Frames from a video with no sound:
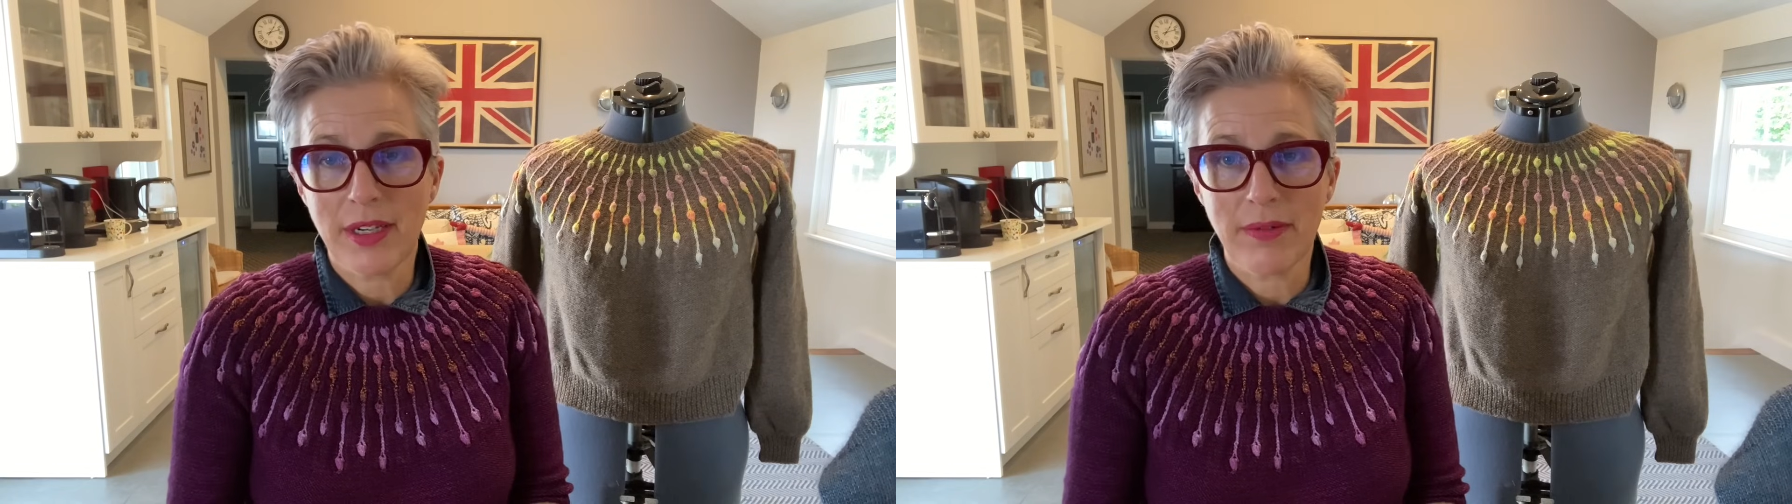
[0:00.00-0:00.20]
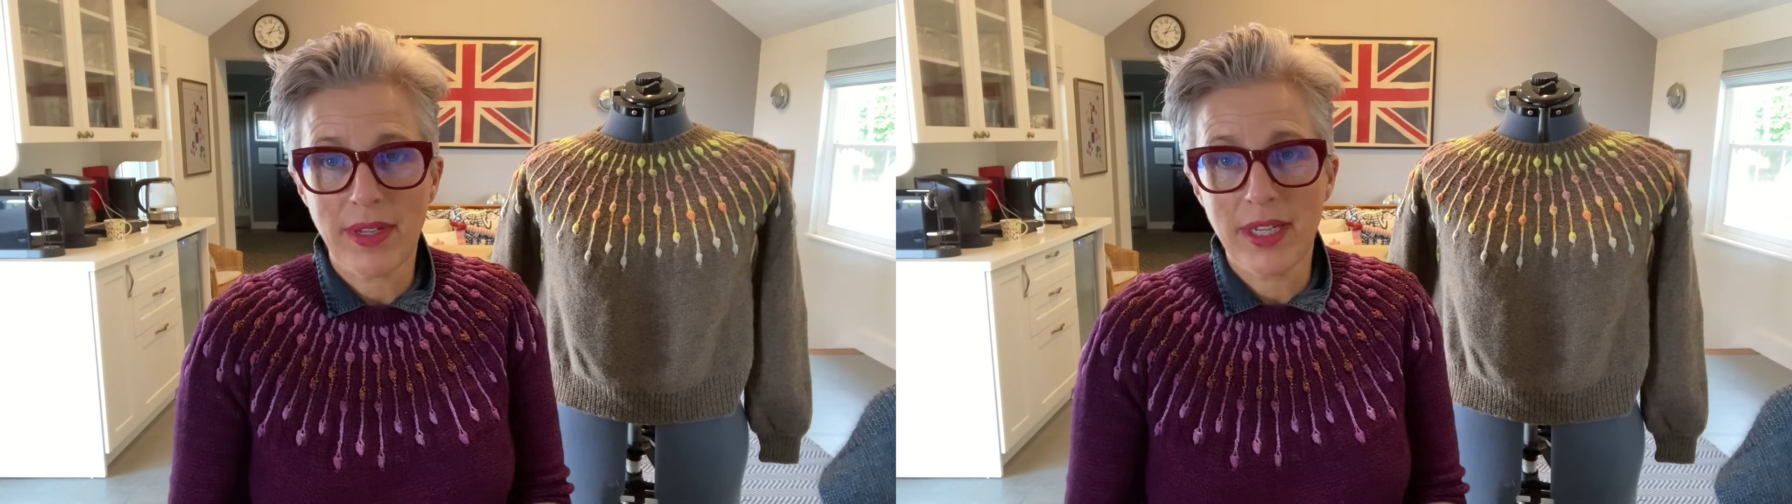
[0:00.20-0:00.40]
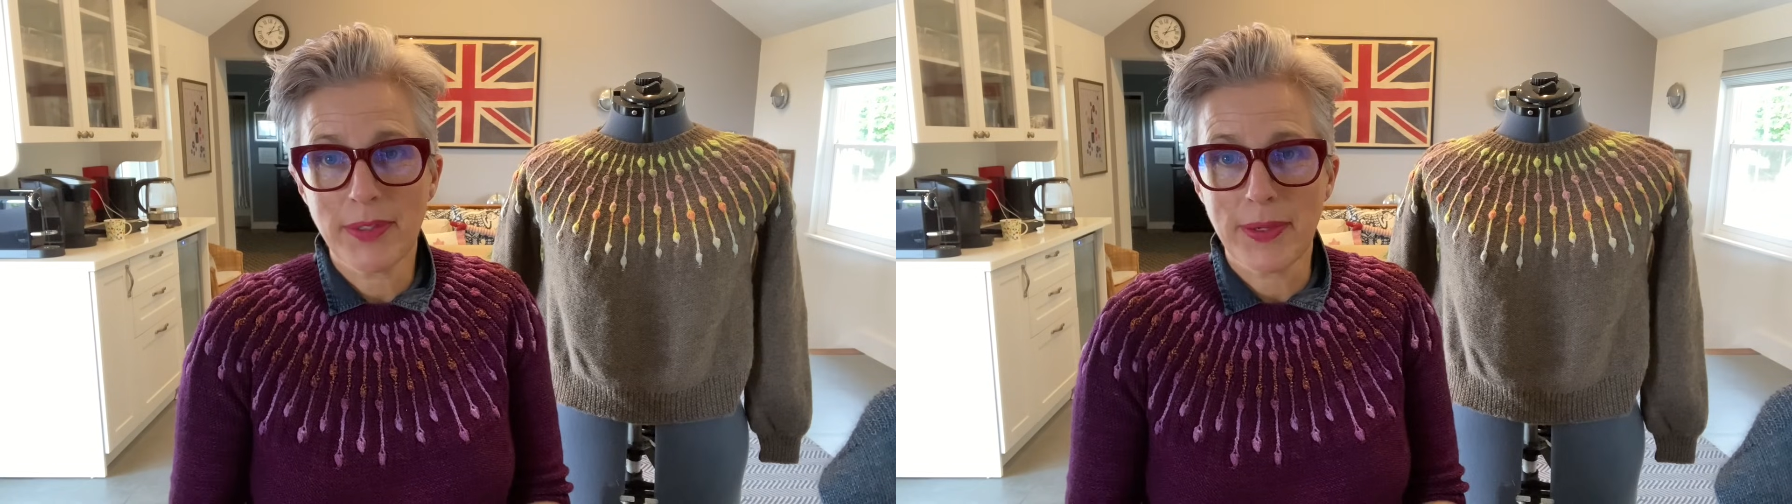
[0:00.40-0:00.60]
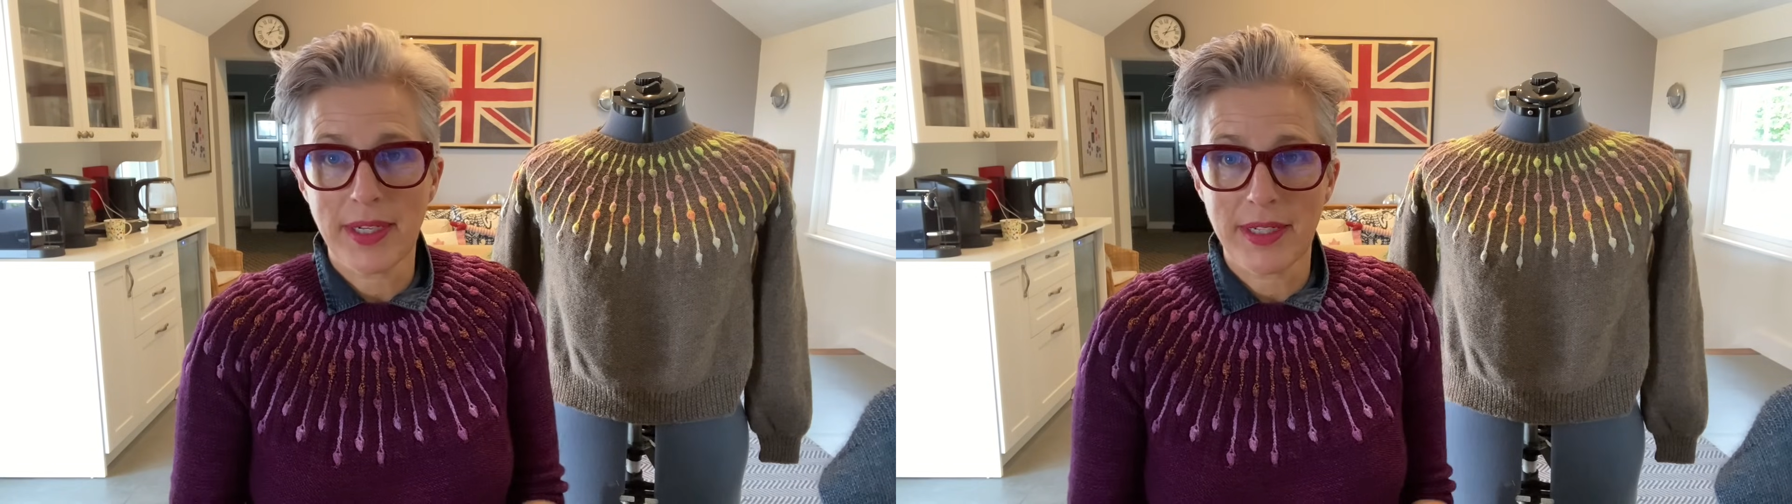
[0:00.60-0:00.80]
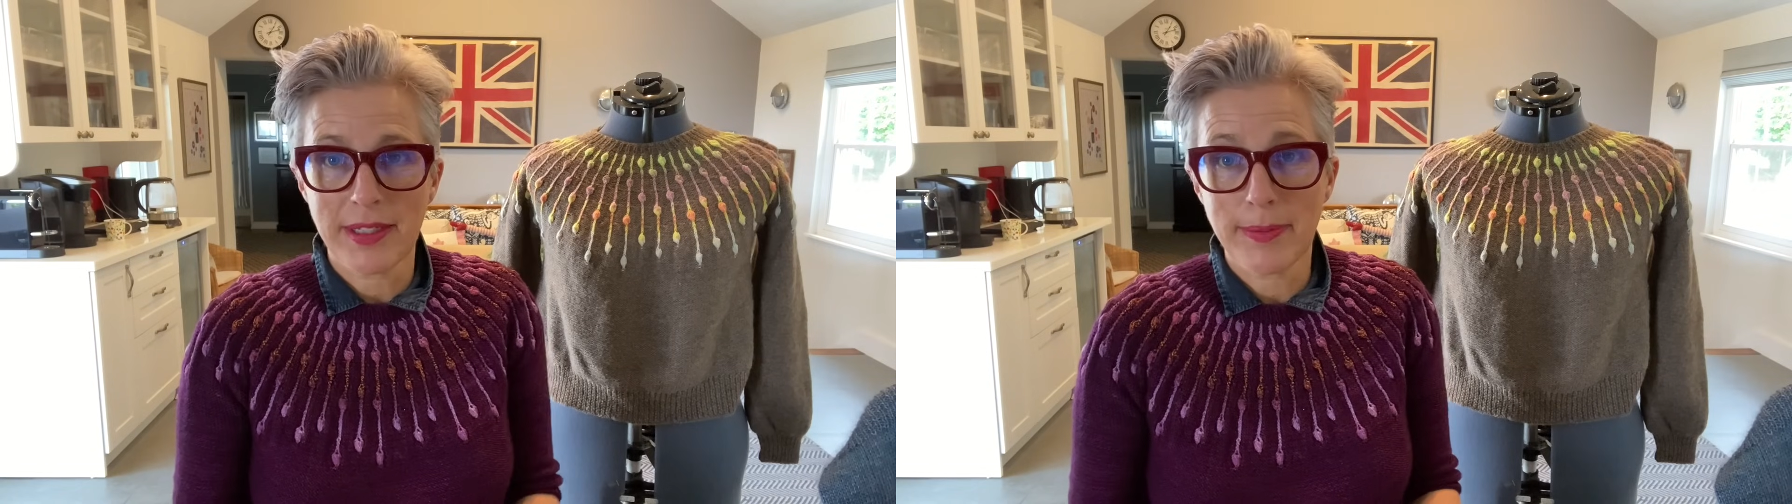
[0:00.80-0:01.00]
it is what it
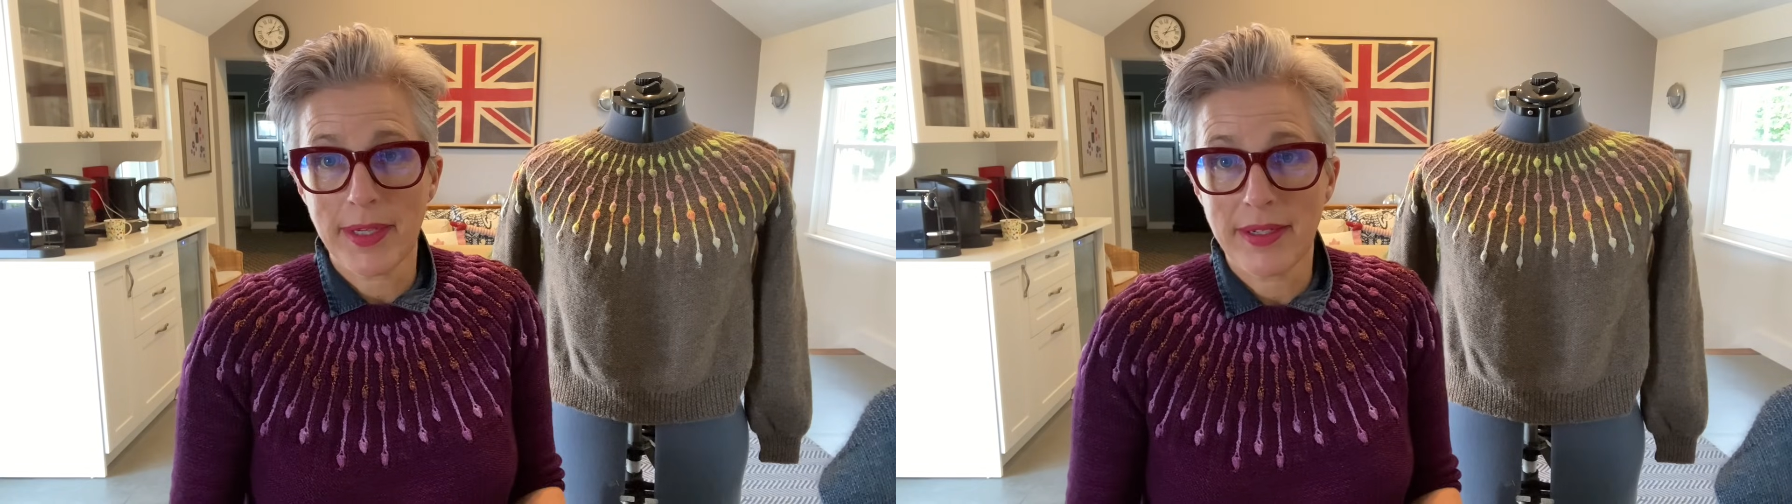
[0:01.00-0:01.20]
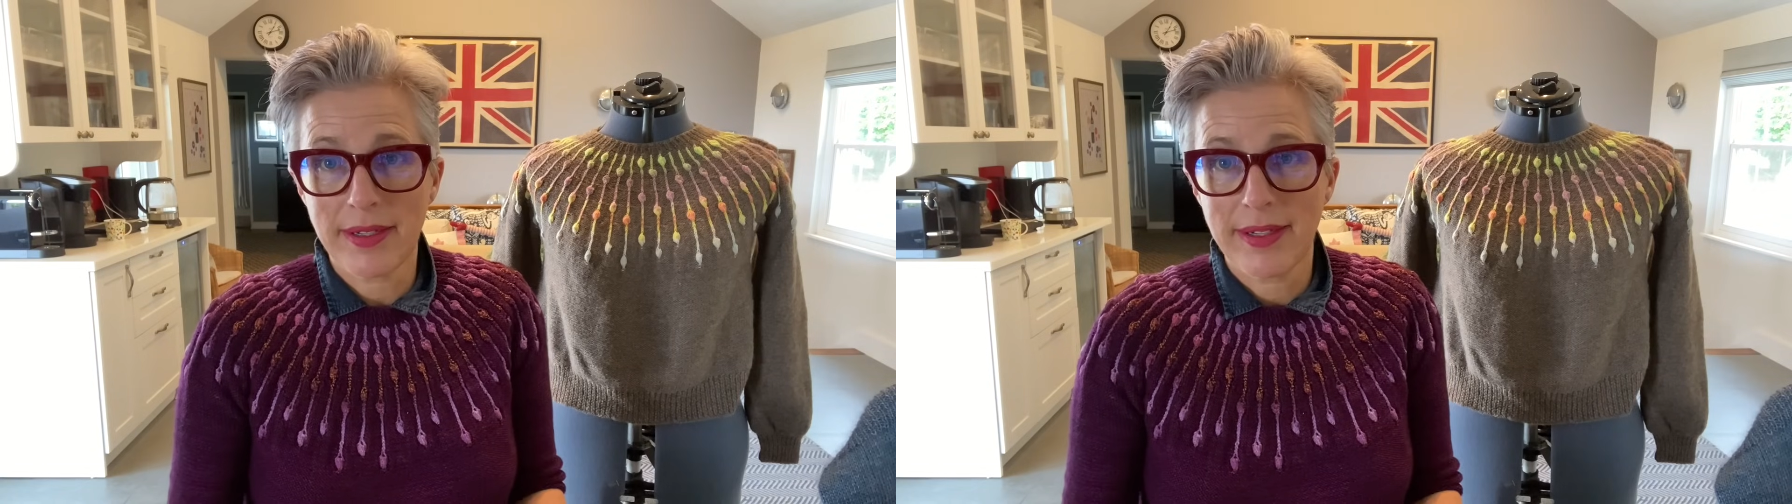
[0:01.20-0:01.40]
is. But